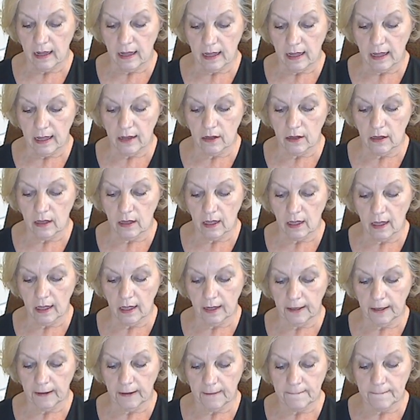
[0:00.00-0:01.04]

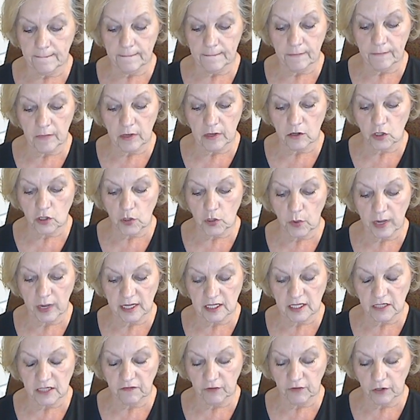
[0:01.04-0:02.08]
Transverse divides the
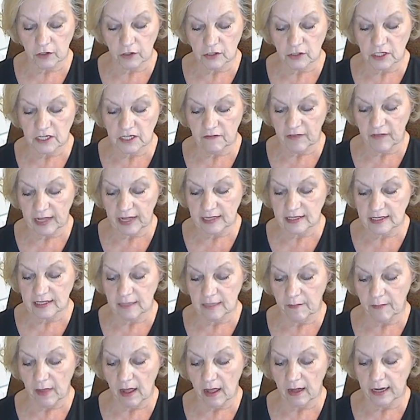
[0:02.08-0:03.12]
body horizontally,
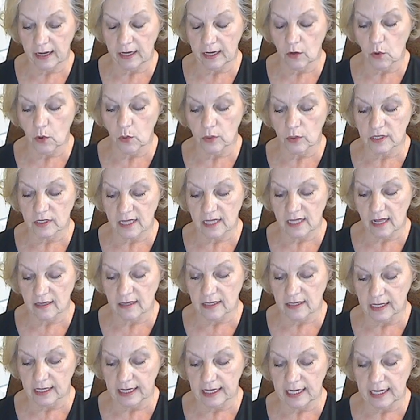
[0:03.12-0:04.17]
creating an
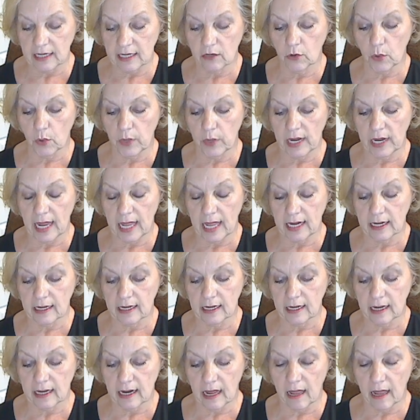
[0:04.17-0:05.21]
upper or
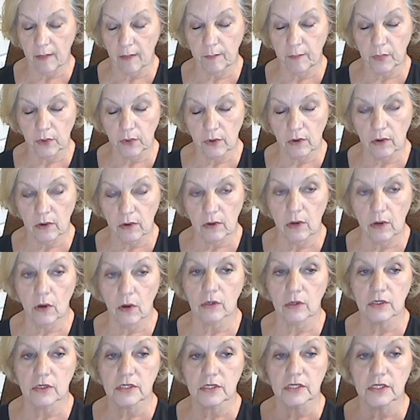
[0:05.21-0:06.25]
superior
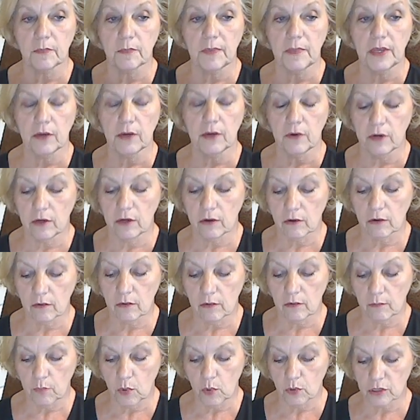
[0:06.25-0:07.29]
portion and a
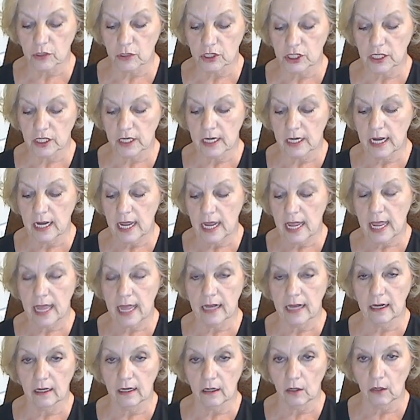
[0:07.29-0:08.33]
lower or
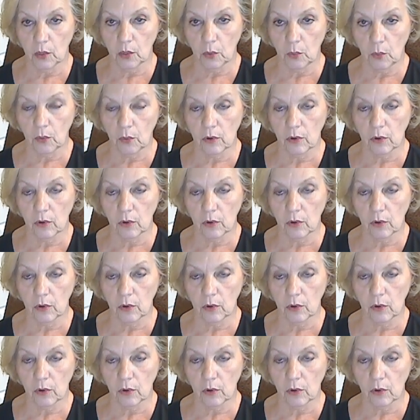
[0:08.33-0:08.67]
inferior